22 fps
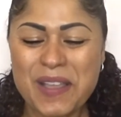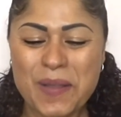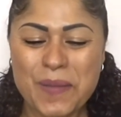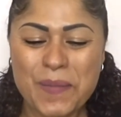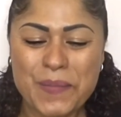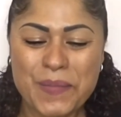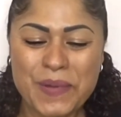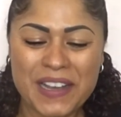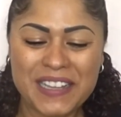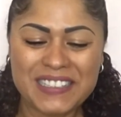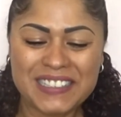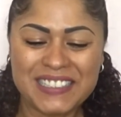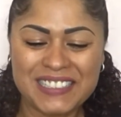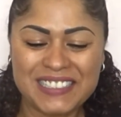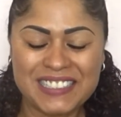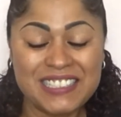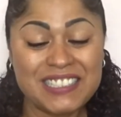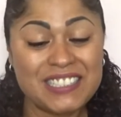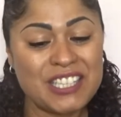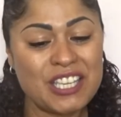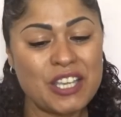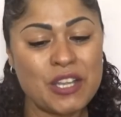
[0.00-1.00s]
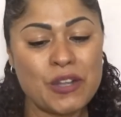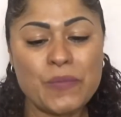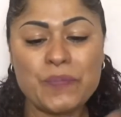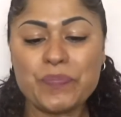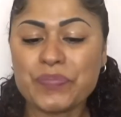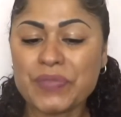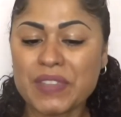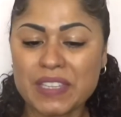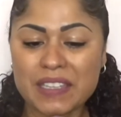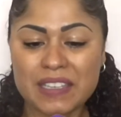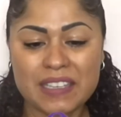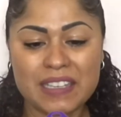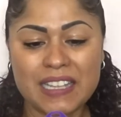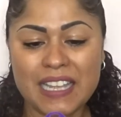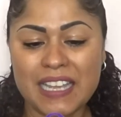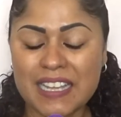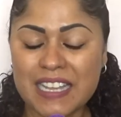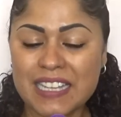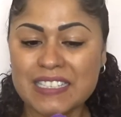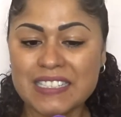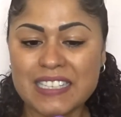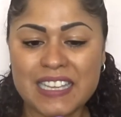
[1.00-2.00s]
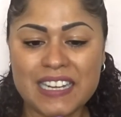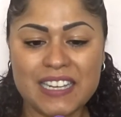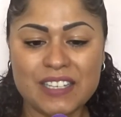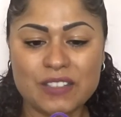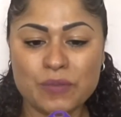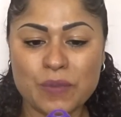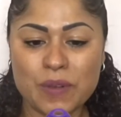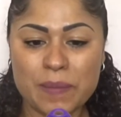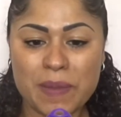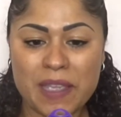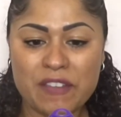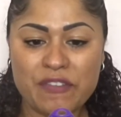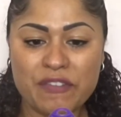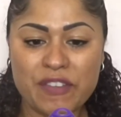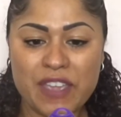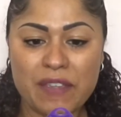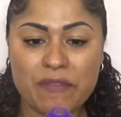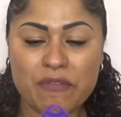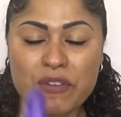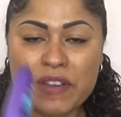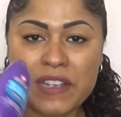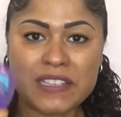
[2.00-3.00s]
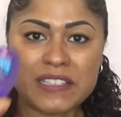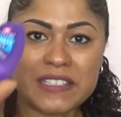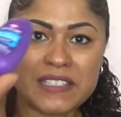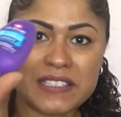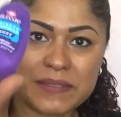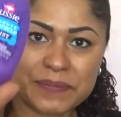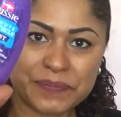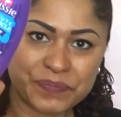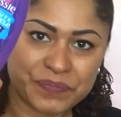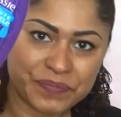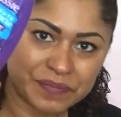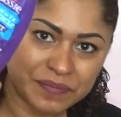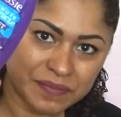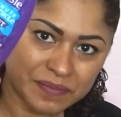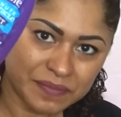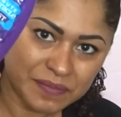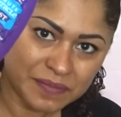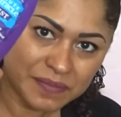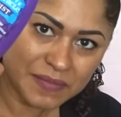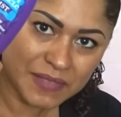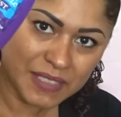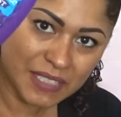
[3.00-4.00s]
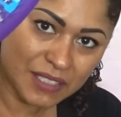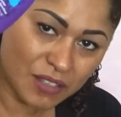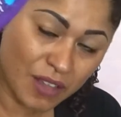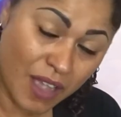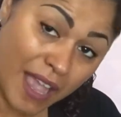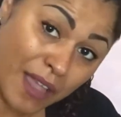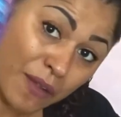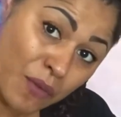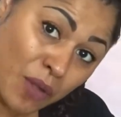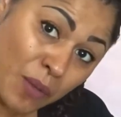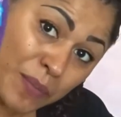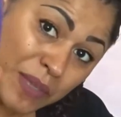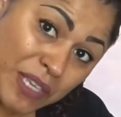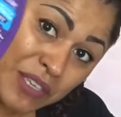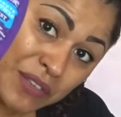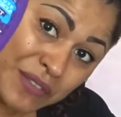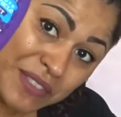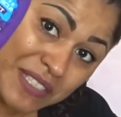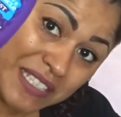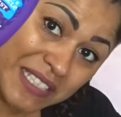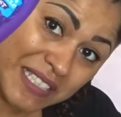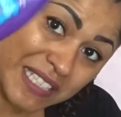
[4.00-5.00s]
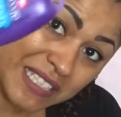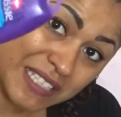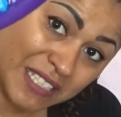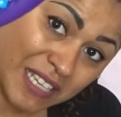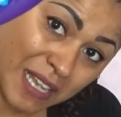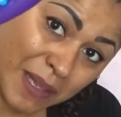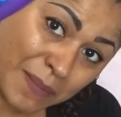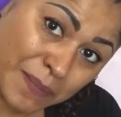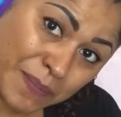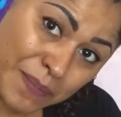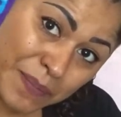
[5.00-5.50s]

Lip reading: But this is cute. Like I said, it's one of my favorites. So I will be using this up.